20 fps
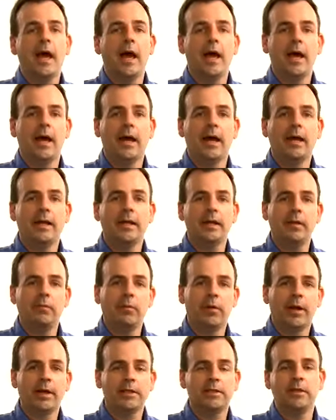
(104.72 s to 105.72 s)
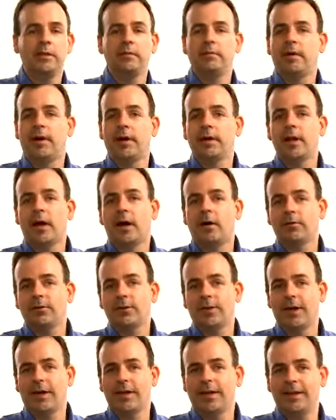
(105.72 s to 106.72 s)
And it will actually find
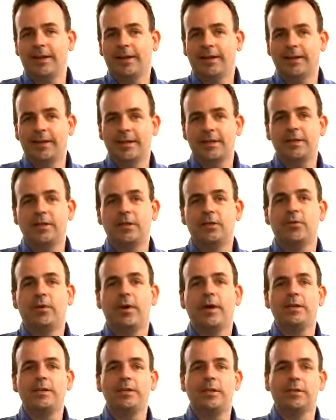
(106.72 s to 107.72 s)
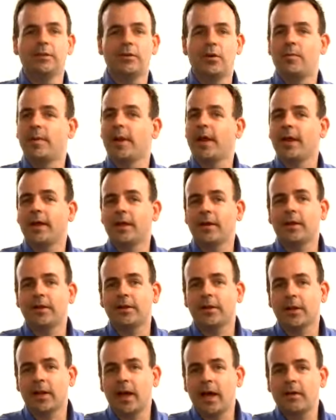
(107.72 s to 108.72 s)
out that in this situation, Copenhagen,
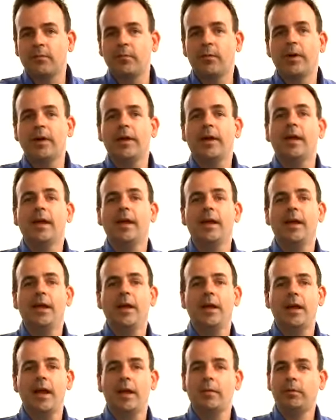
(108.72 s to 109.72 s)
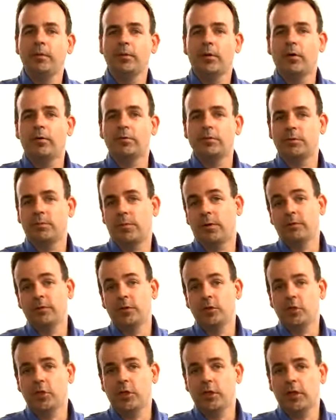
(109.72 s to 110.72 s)
London, Gatwick, it will go to both
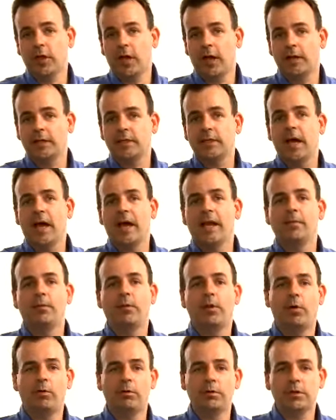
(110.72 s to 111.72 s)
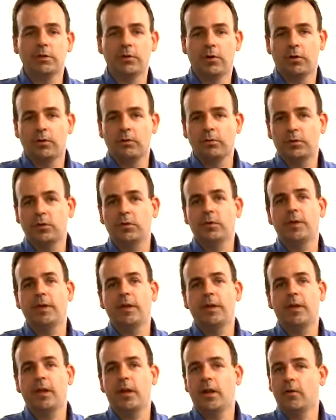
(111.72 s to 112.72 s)
the GDS and it will also go to
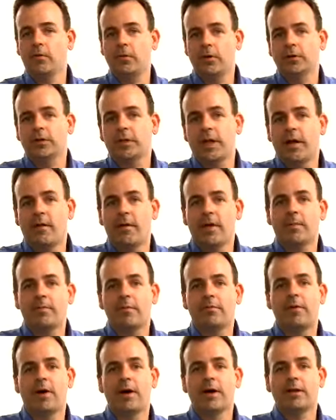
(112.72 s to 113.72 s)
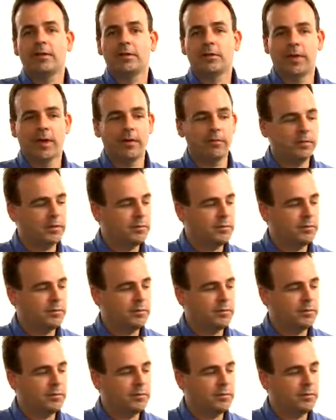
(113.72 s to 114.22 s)
the low-cost carrier provider to get